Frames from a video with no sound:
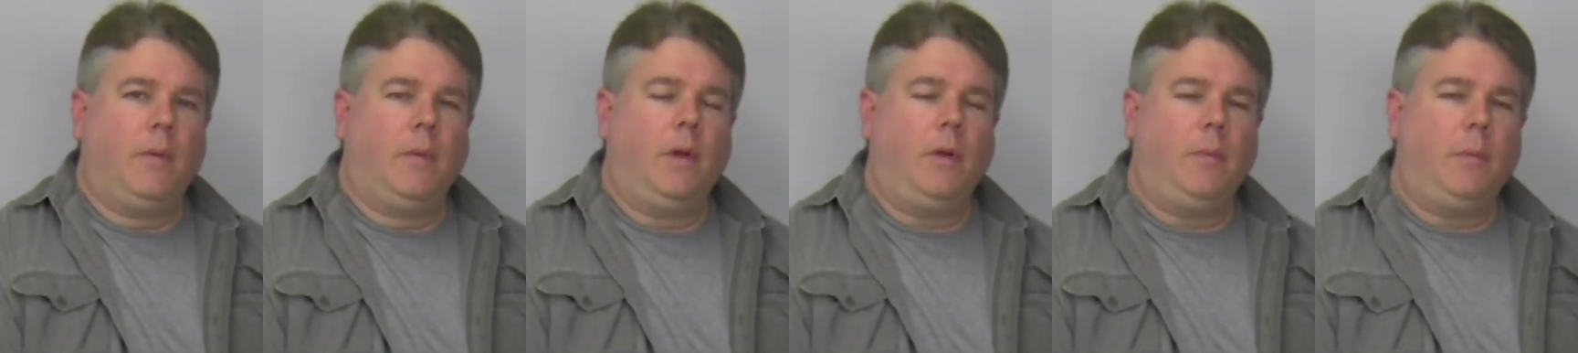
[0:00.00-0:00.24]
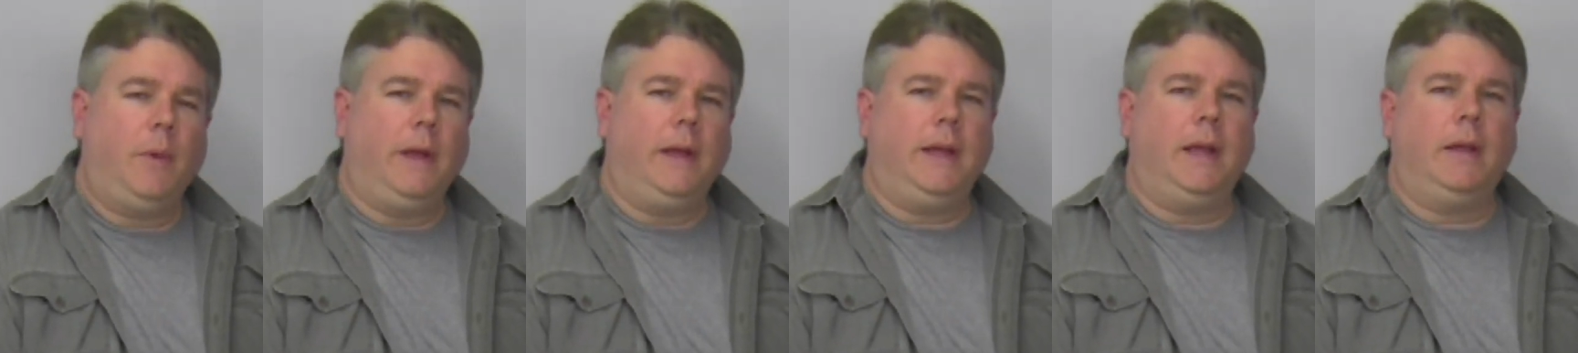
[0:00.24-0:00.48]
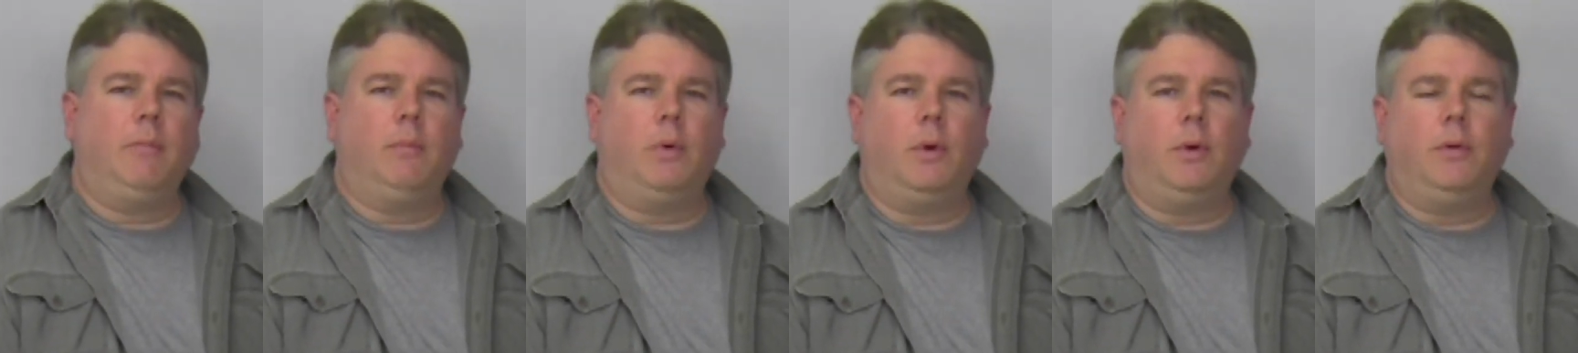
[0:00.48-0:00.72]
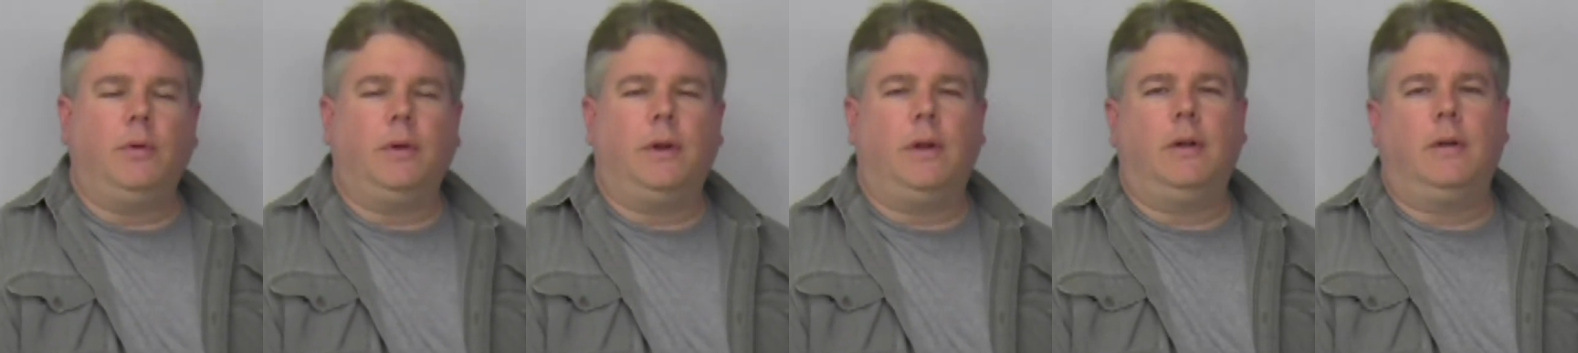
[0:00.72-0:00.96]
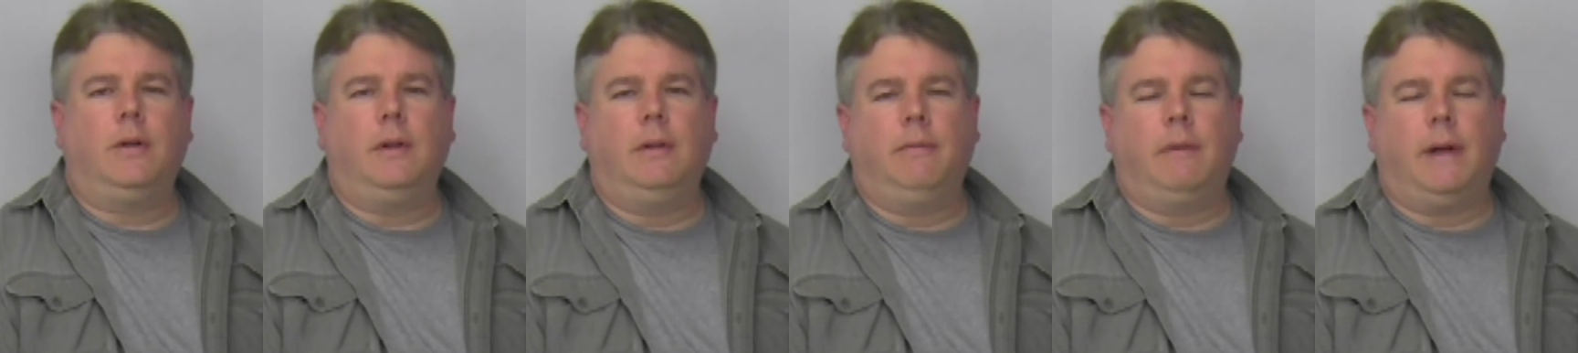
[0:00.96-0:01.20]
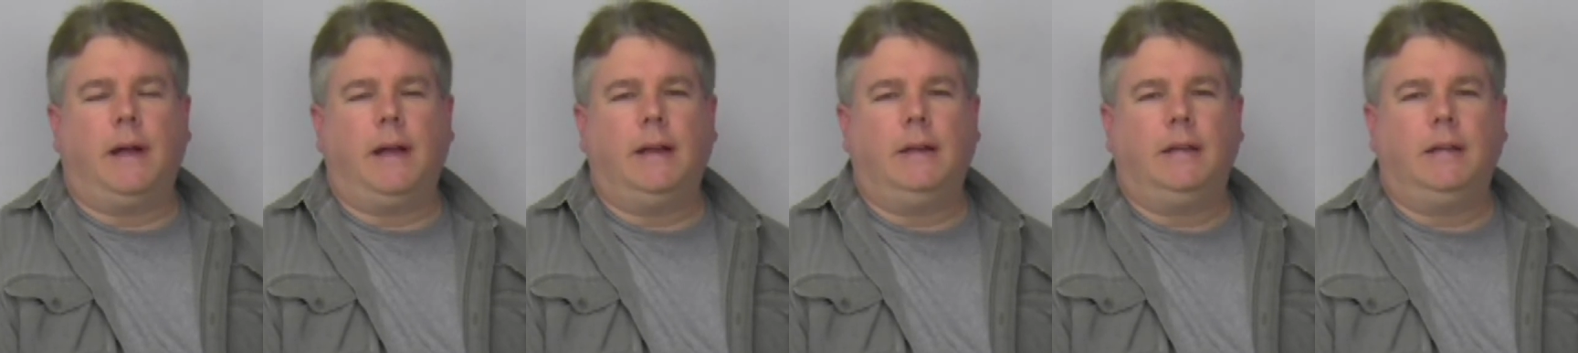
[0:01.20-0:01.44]
One weekend, Boudreaux
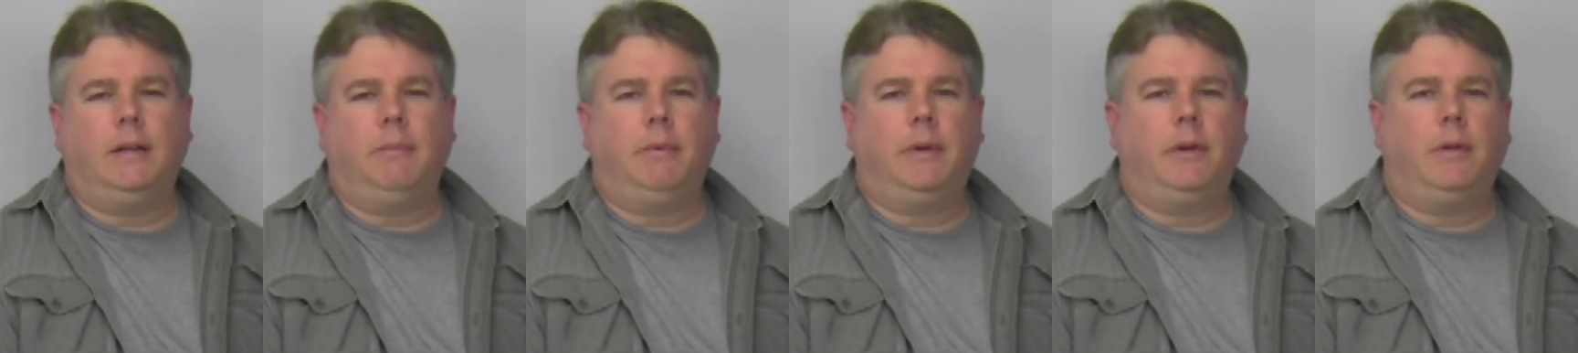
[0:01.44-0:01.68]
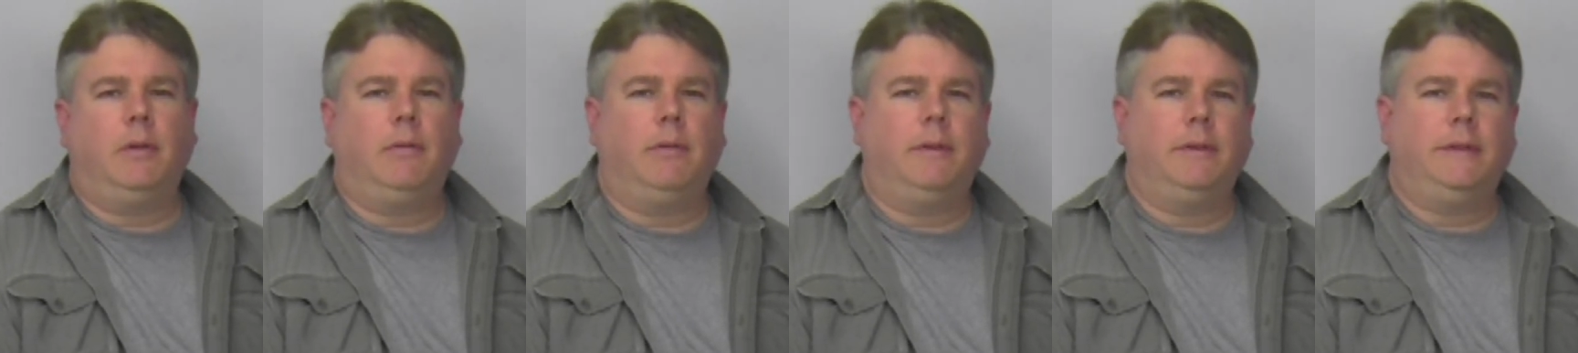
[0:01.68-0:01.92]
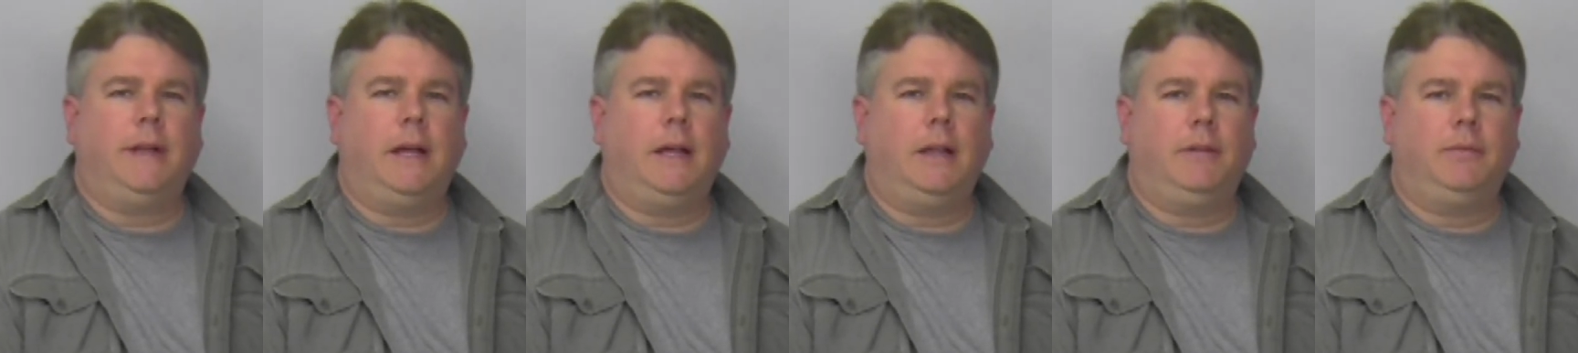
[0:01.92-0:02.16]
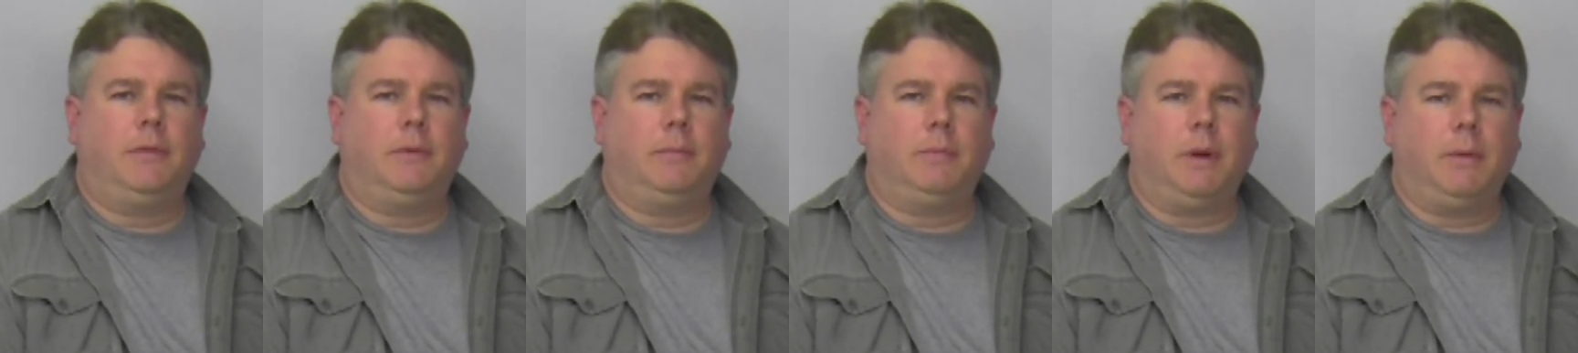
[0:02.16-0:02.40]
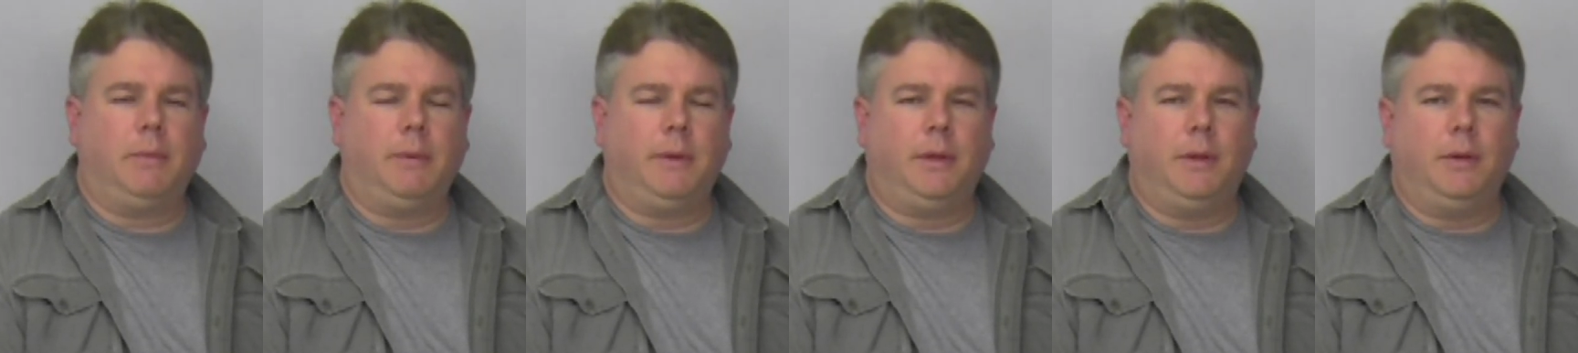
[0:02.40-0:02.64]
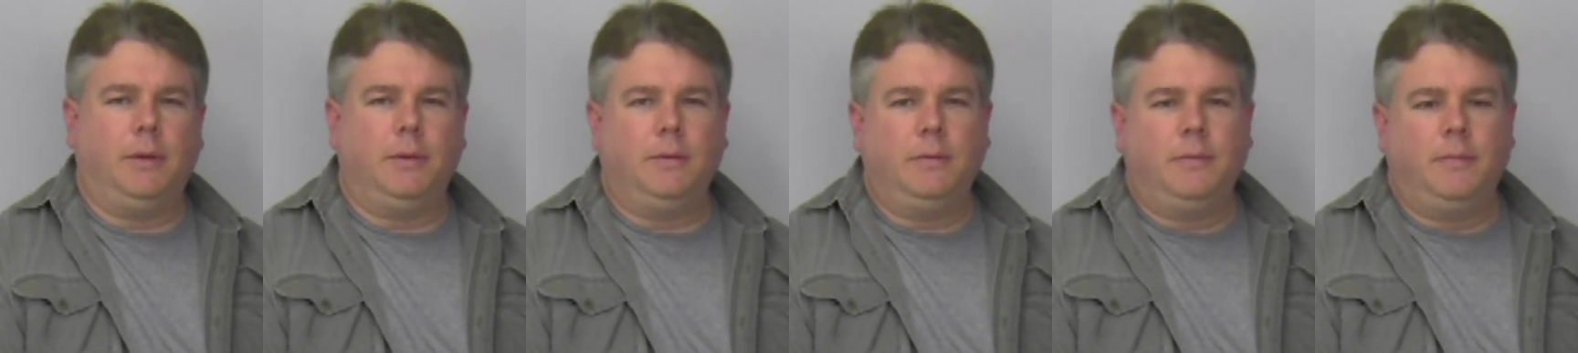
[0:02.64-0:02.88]
invited Thibodeau over his house for a
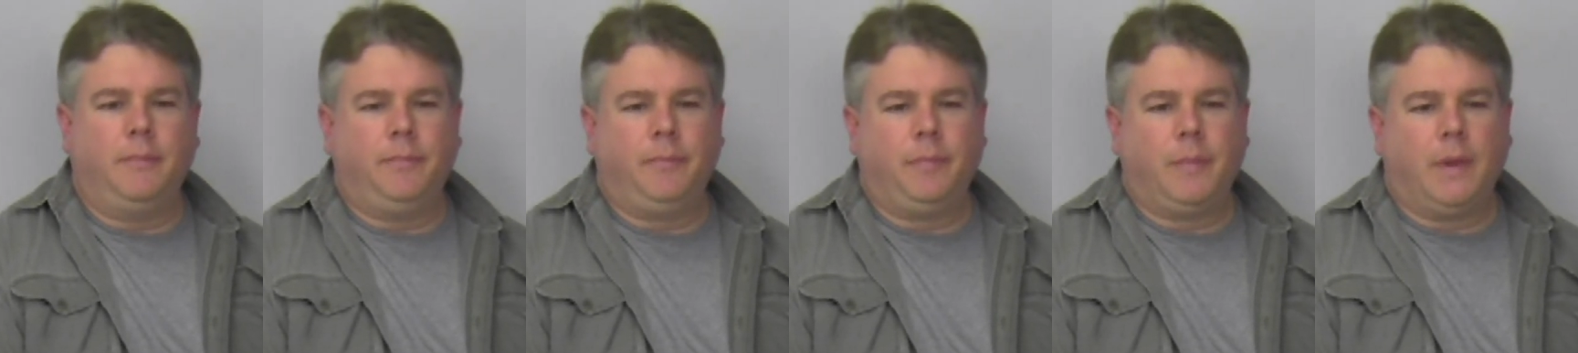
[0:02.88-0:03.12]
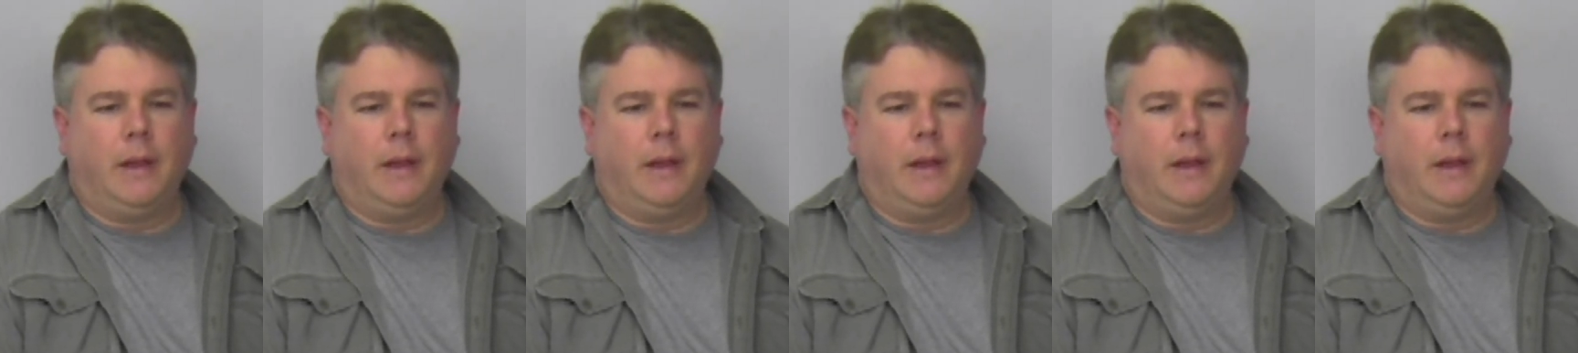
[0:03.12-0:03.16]
barbecue.